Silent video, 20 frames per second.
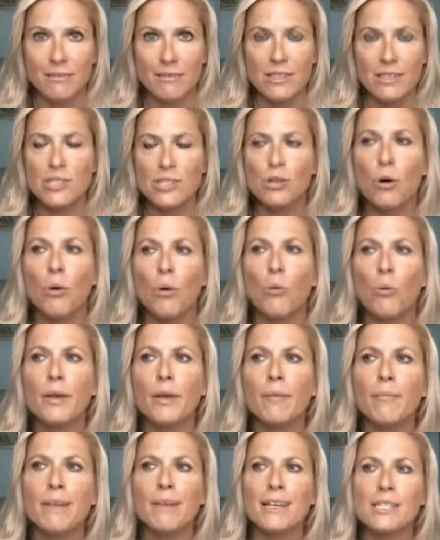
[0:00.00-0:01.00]
So
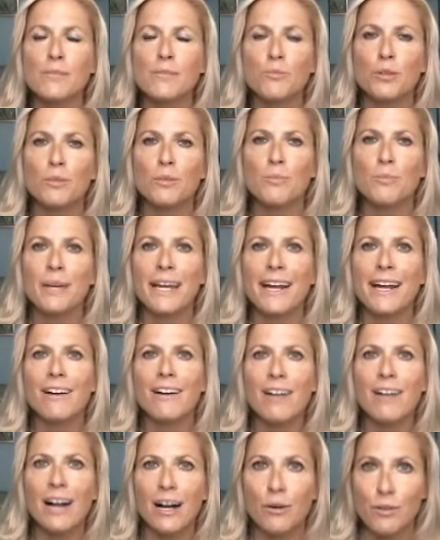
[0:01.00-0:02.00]
we must
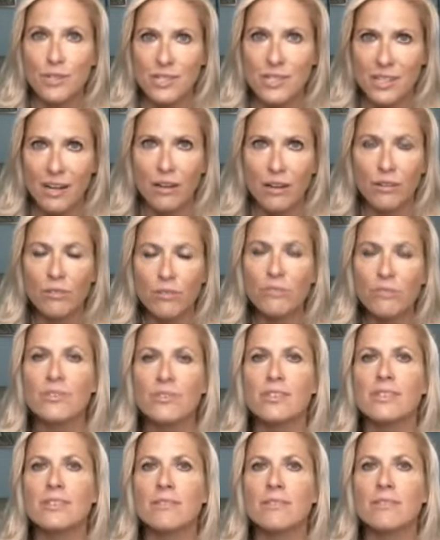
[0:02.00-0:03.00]
prepare
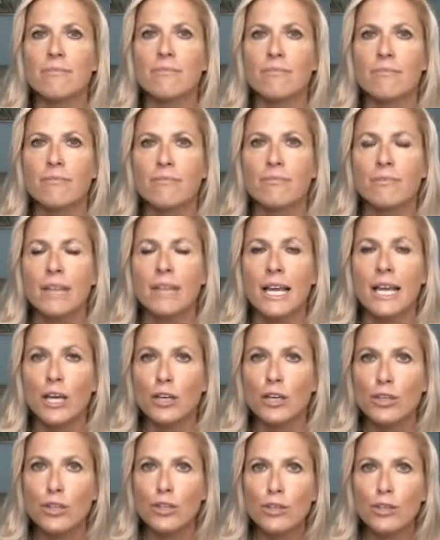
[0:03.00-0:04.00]
ourselves,
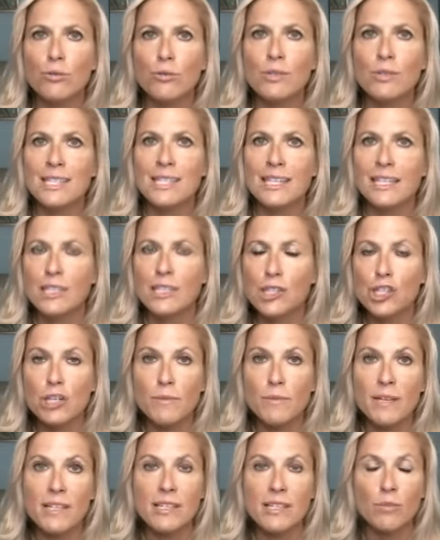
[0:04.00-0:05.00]
use the
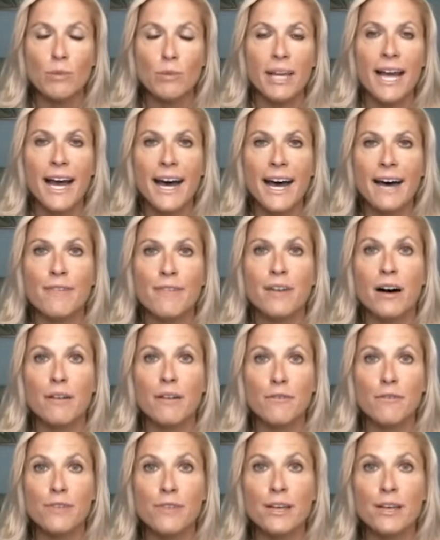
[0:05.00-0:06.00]
instruments that we have
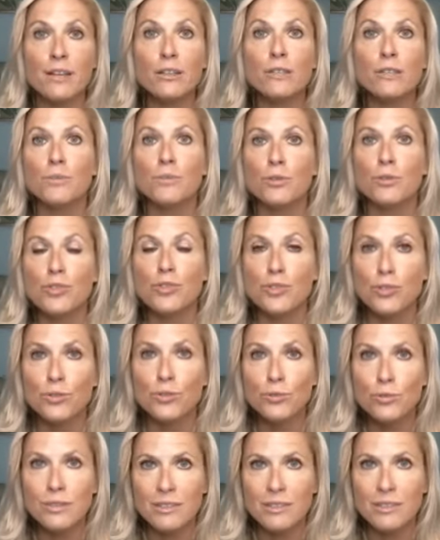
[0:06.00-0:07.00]
available
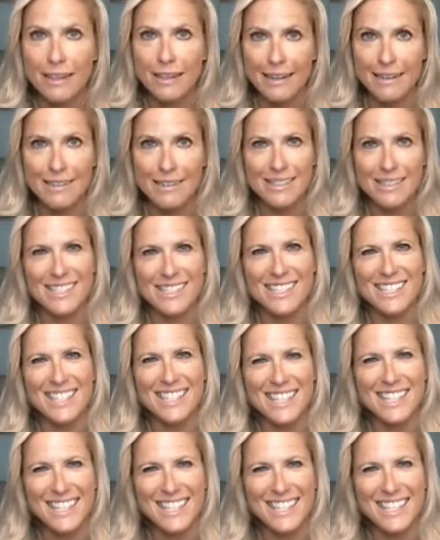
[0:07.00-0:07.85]
to us